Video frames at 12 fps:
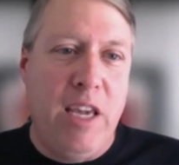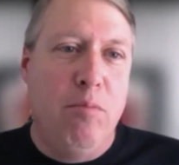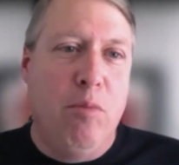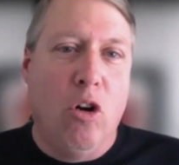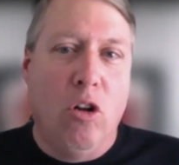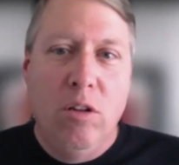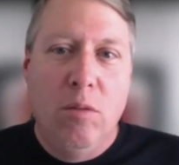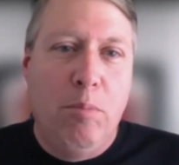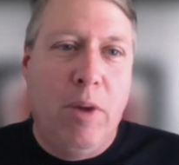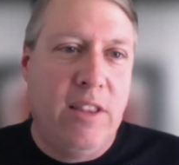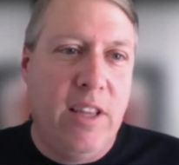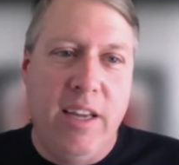people,
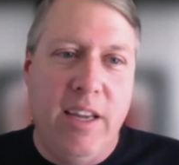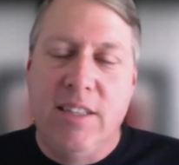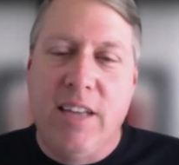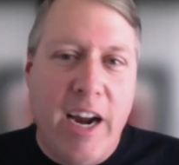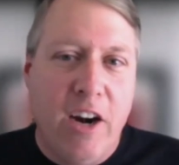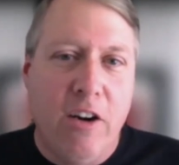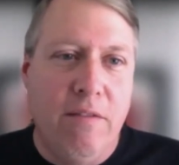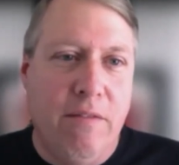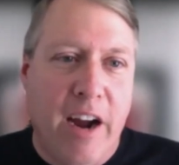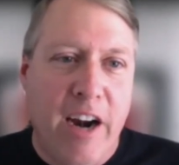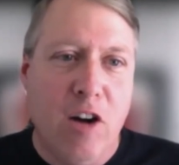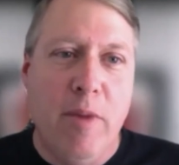but the entire
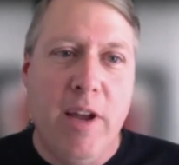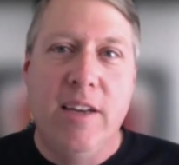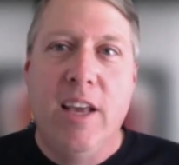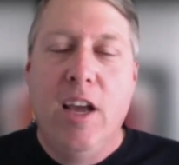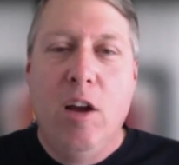environment.